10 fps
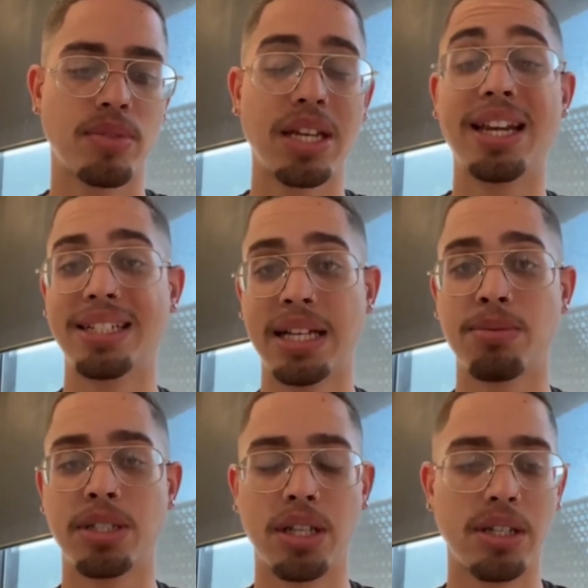get
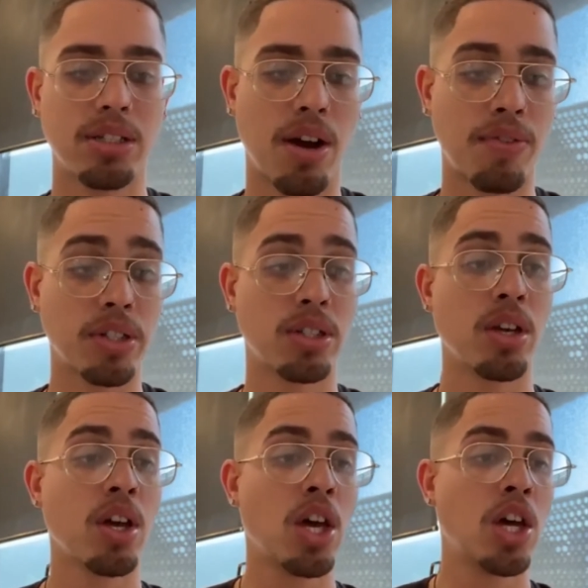accepted to these offers.
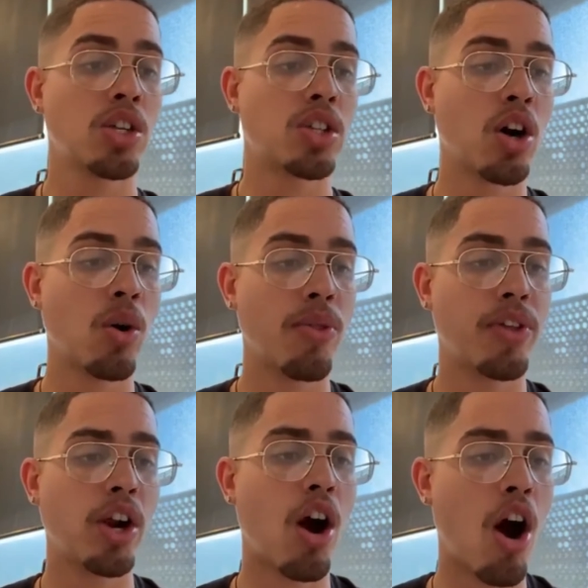So
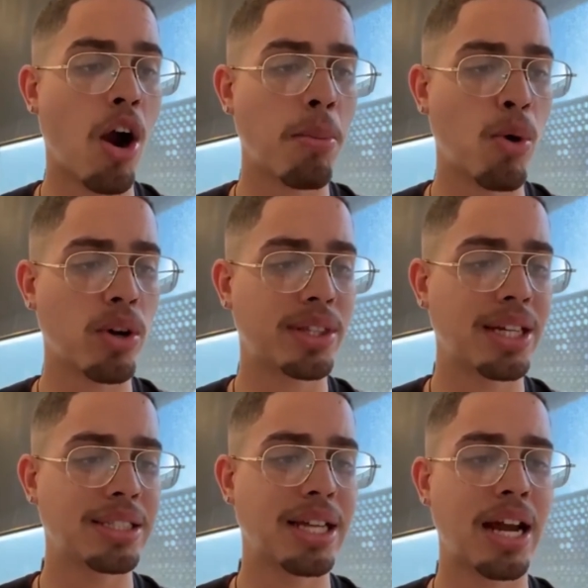there are more
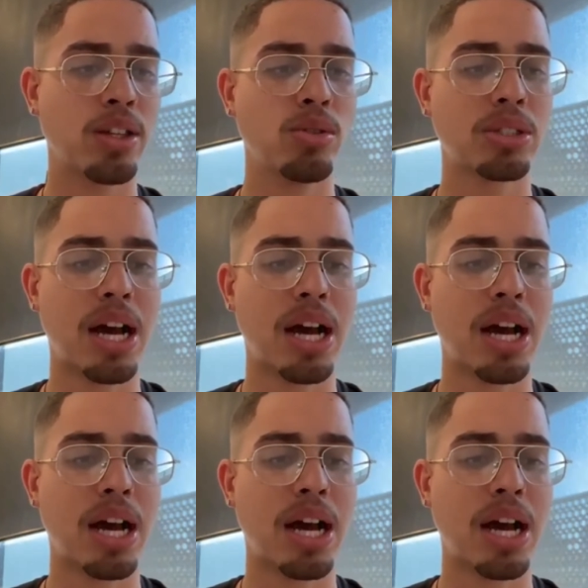things that I use,